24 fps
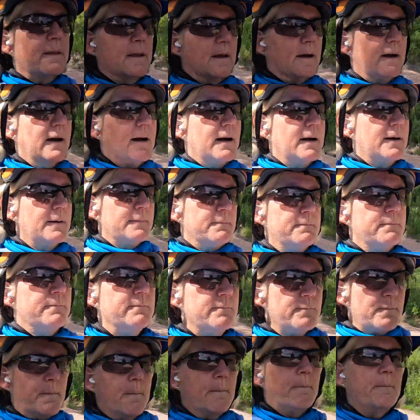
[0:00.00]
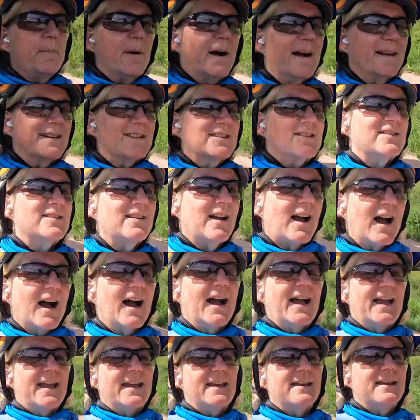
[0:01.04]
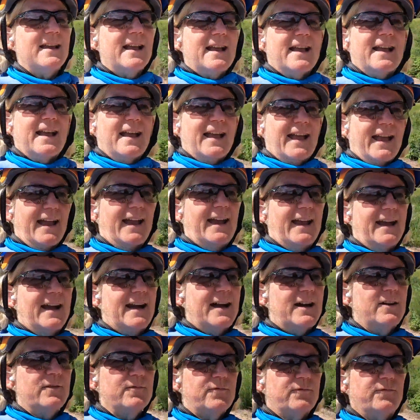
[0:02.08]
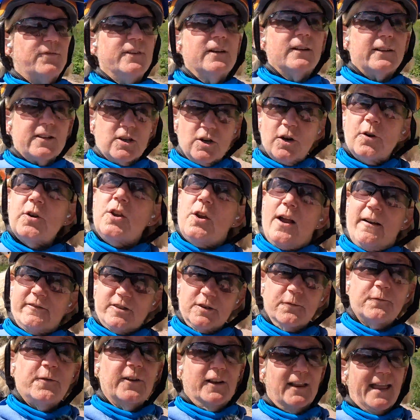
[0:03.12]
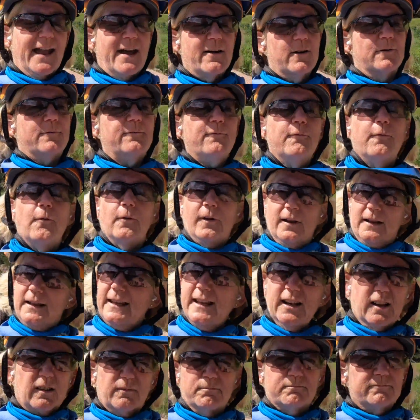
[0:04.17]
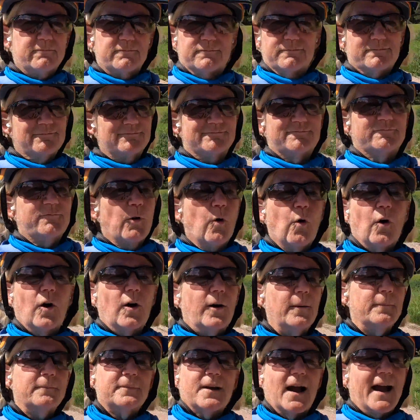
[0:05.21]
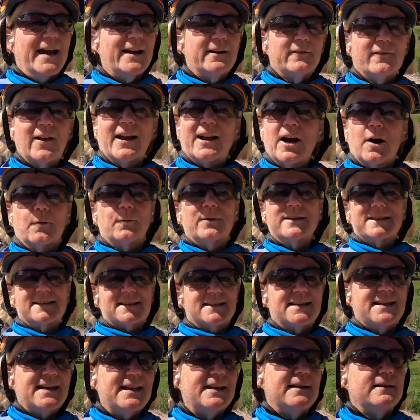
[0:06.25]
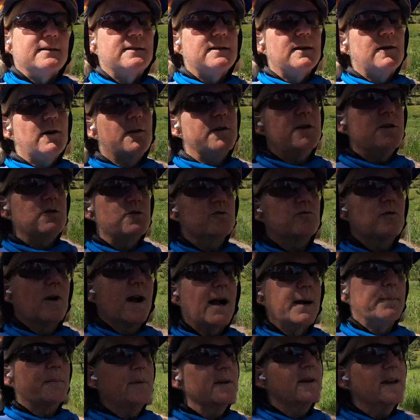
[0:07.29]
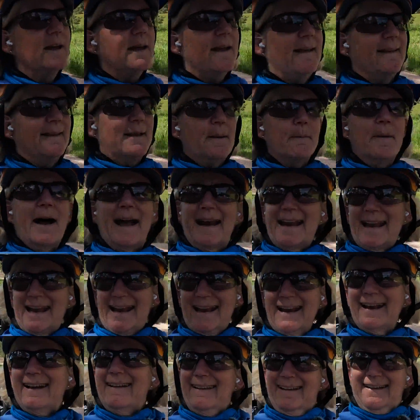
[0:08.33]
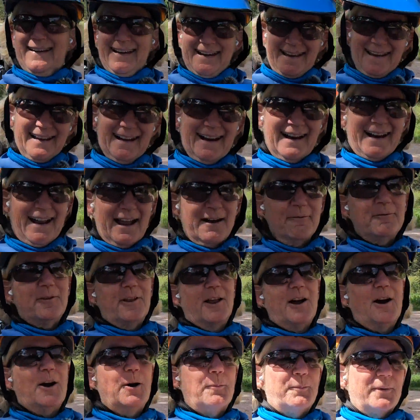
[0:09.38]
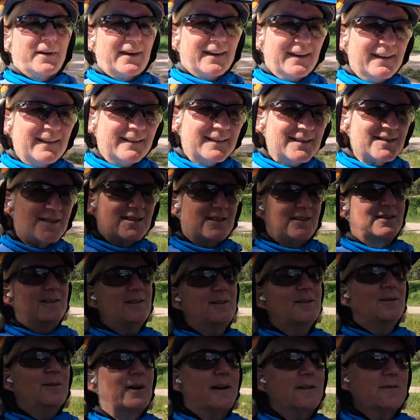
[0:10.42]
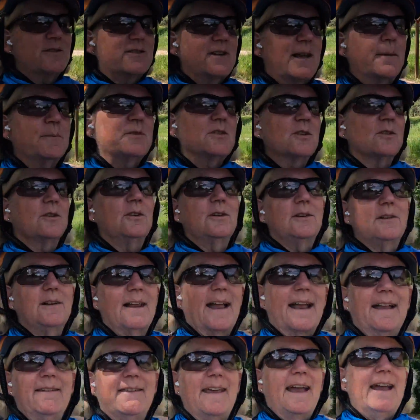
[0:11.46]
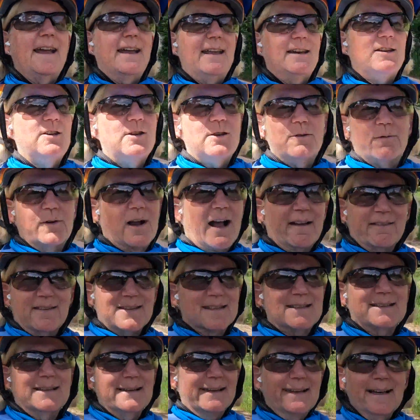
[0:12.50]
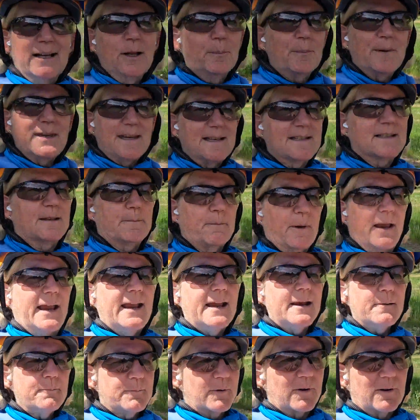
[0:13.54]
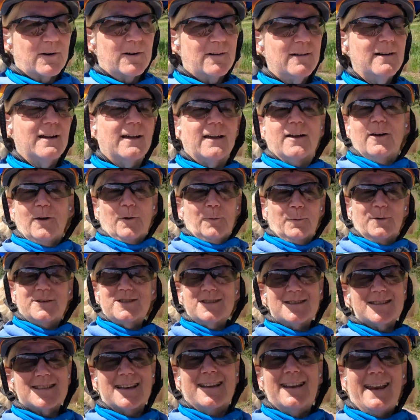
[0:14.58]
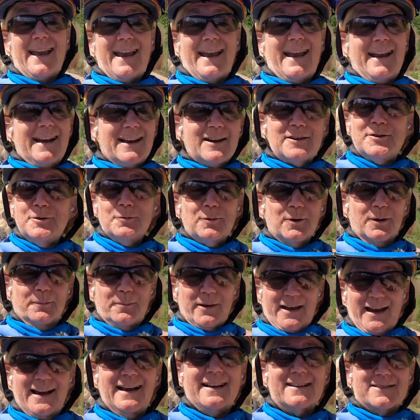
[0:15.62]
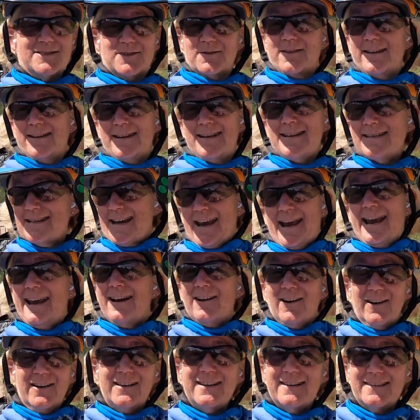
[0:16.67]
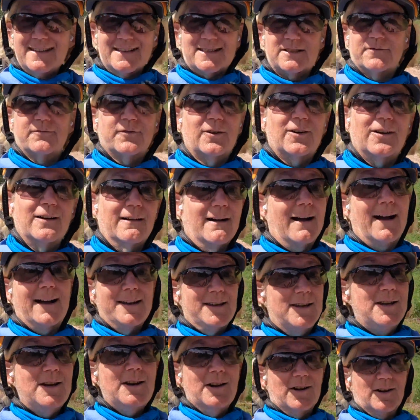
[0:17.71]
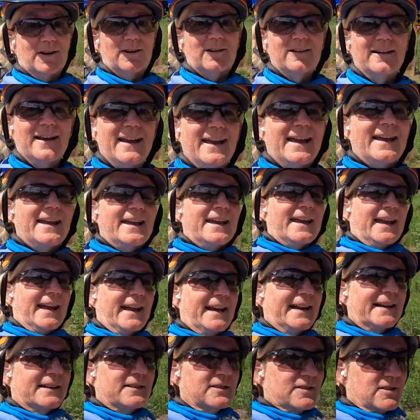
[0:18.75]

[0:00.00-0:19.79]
But I have filled, you have to fill out a little form, kind of like a receipt. You drop the money in an envelope into a receptacle, and then you've got this little piece of paper, which is an annual pass. So I need to hang on to this for a year. And